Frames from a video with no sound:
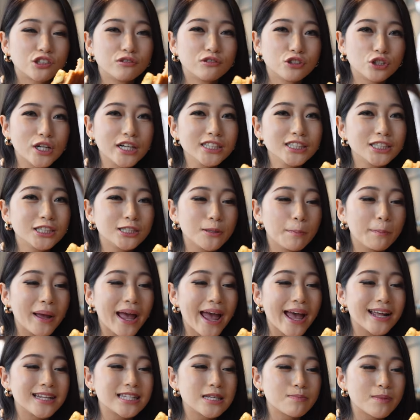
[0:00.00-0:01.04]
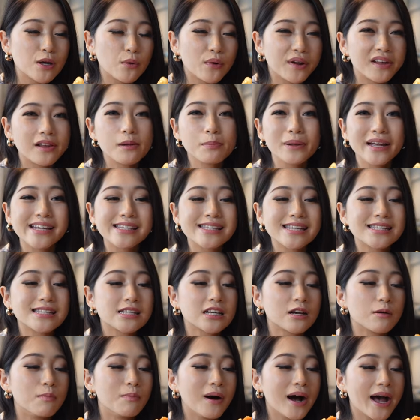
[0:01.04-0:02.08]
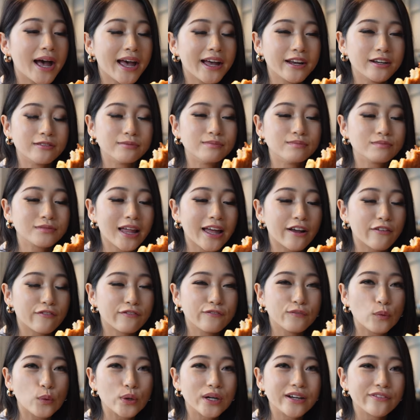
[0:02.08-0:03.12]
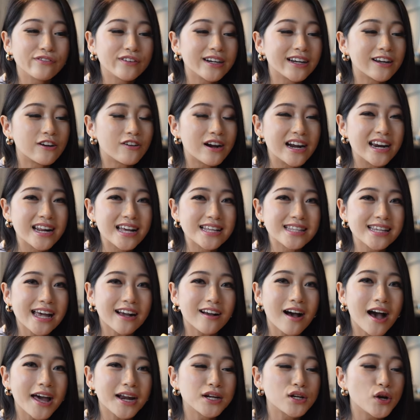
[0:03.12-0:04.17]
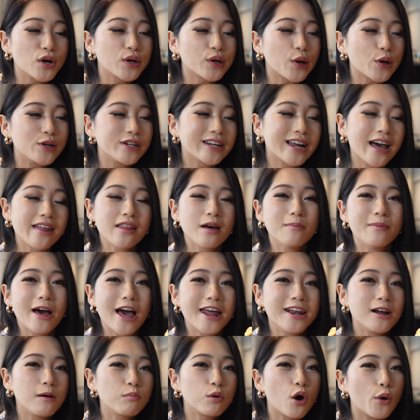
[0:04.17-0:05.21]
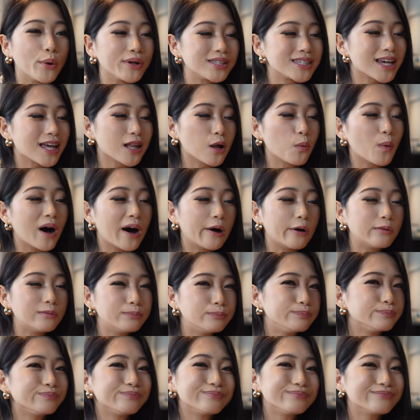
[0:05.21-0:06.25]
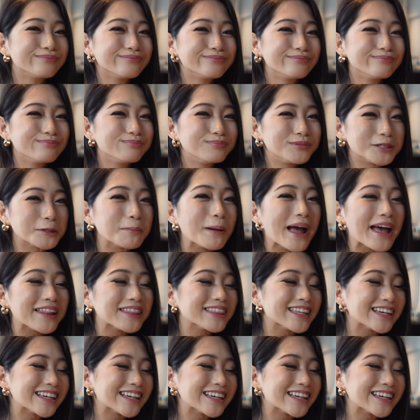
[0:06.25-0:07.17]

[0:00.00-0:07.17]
Trust Japan to be one of the places to combine like four different ingredients that kind of don't go together but end up going together well. Japan.